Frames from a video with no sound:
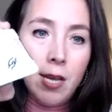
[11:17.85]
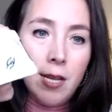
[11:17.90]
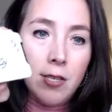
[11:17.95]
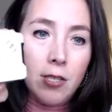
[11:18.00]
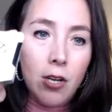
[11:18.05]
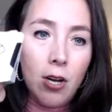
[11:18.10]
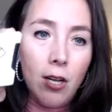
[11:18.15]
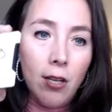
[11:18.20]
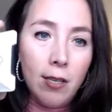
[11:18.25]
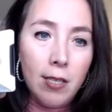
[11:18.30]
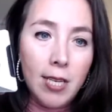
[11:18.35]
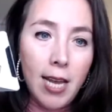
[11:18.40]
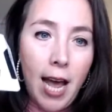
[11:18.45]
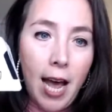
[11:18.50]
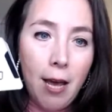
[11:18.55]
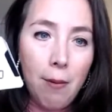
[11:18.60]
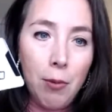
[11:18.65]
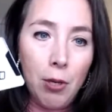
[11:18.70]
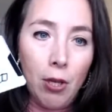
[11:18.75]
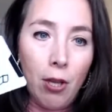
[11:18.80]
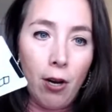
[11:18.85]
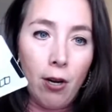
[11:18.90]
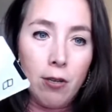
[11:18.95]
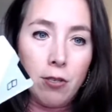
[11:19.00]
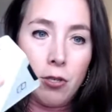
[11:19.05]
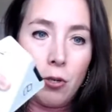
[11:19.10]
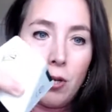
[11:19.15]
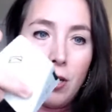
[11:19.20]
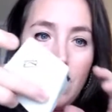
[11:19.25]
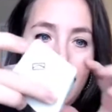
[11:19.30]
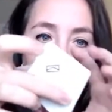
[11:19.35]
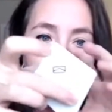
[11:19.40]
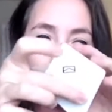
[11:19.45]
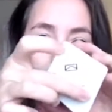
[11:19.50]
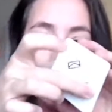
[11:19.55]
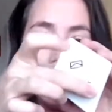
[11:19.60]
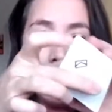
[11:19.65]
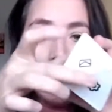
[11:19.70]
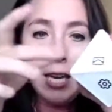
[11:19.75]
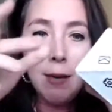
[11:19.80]
It's called a timular. So it
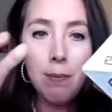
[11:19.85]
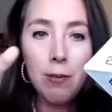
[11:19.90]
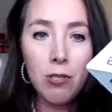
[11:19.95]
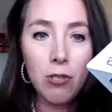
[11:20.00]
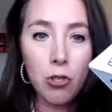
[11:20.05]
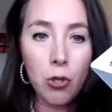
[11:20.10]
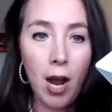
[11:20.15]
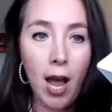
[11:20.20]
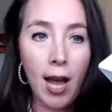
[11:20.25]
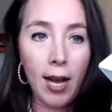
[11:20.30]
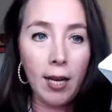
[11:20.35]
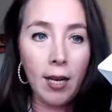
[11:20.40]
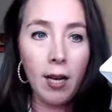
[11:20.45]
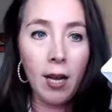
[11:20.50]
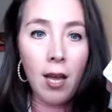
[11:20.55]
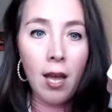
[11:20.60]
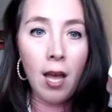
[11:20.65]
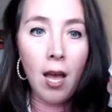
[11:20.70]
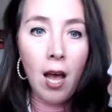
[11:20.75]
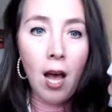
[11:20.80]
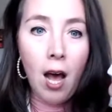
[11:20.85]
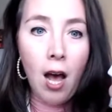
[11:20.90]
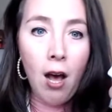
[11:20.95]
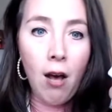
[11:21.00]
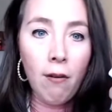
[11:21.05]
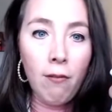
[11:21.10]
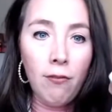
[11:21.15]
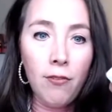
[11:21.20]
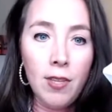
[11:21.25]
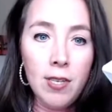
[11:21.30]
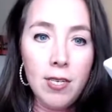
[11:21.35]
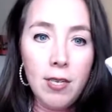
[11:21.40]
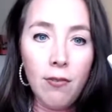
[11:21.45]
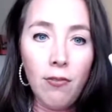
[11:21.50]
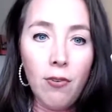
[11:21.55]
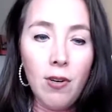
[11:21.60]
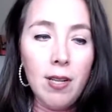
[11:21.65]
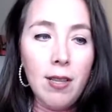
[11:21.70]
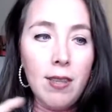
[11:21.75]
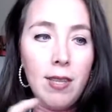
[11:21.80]
literally keeps track of the
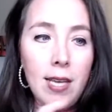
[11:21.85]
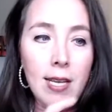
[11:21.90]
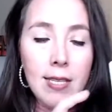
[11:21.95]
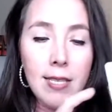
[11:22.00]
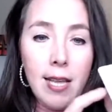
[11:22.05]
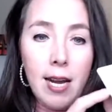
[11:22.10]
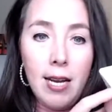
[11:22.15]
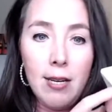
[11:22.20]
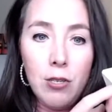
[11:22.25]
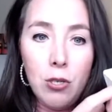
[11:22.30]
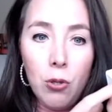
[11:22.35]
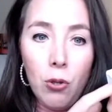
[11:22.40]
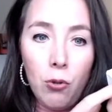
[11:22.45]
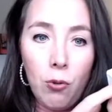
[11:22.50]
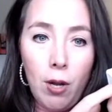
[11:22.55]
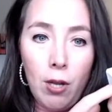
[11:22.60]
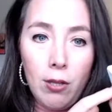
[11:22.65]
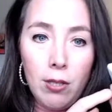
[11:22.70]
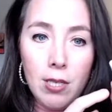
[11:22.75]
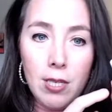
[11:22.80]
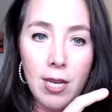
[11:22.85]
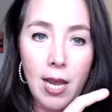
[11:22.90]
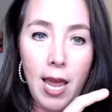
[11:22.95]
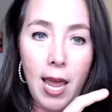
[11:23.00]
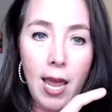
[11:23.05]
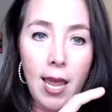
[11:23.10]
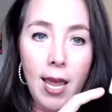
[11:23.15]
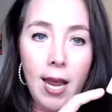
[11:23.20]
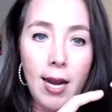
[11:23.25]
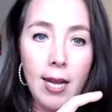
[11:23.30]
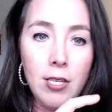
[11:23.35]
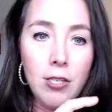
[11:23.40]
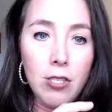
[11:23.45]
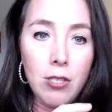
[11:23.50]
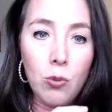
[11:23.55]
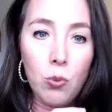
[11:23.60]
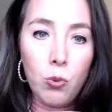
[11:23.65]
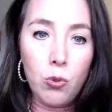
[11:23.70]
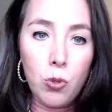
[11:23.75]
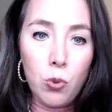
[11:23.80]
different things that I do throughout the day, and I
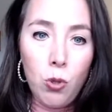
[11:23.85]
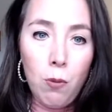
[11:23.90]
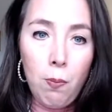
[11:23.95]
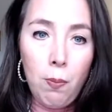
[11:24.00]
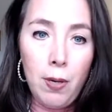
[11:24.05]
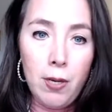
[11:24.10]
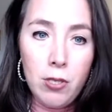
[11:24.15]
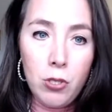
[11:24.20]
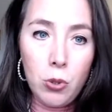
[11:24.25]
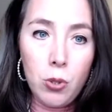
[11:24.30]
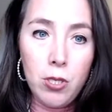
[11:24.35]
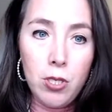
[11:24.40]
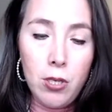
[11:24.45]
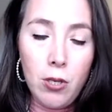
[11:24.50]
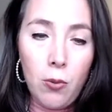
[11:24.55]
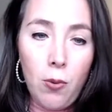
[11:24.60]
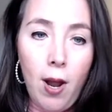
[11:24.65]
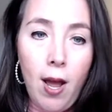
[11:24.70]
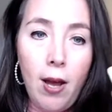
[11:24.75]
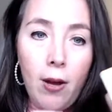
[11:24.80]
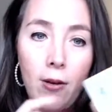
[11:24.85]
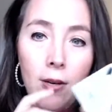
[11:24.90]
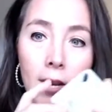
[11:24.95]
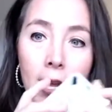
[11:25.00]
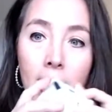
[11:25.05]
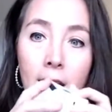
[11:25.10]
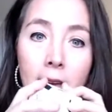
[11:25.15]
just switch it around,